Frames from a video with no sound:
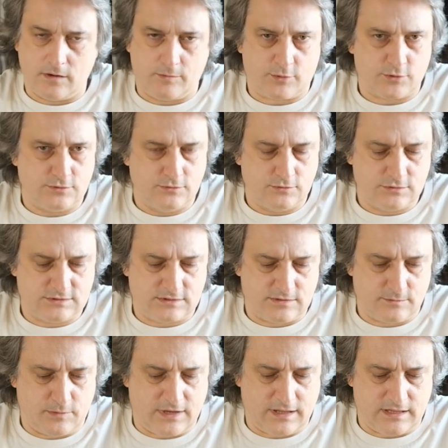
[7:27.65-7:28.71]
produced
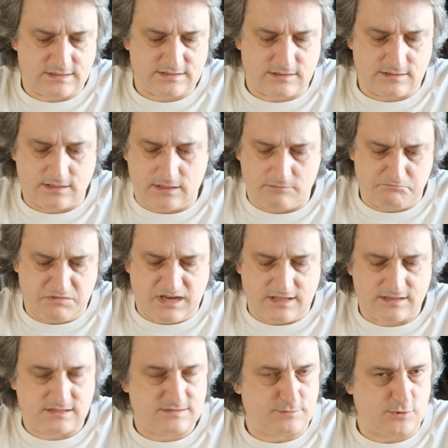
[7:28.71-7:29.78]
by Hasselblad, the
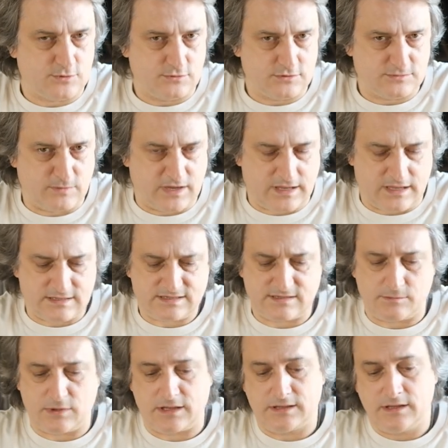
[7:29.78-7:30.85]
latest produced by
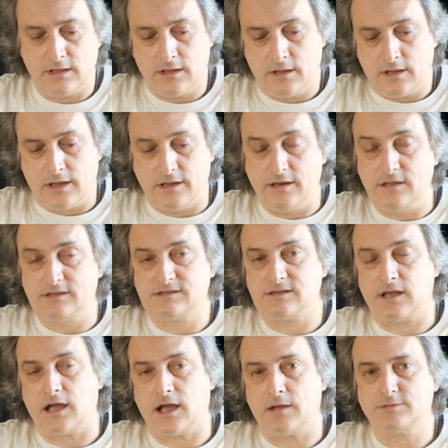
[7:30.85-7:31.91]
Hasselblad. And
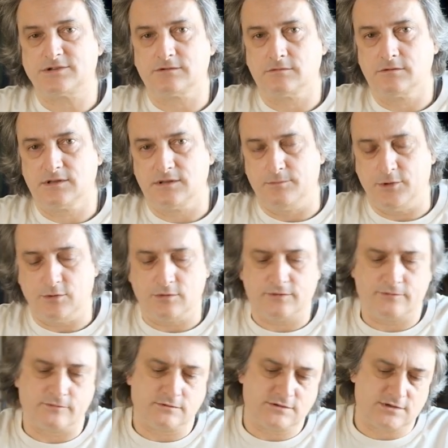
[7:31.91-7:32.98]
it's absolutely
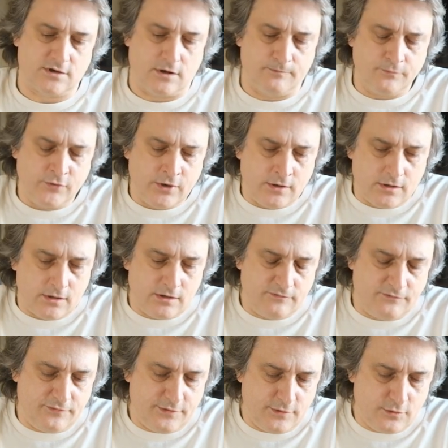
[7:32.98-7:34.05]
beautiful. So
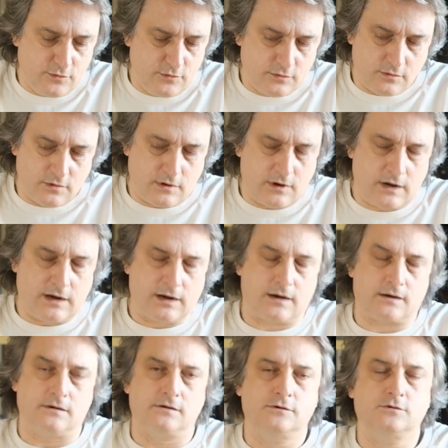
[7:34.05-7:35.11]
if you
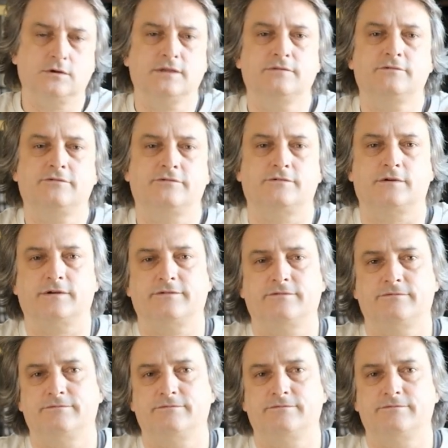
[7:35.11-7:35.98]
are looking for an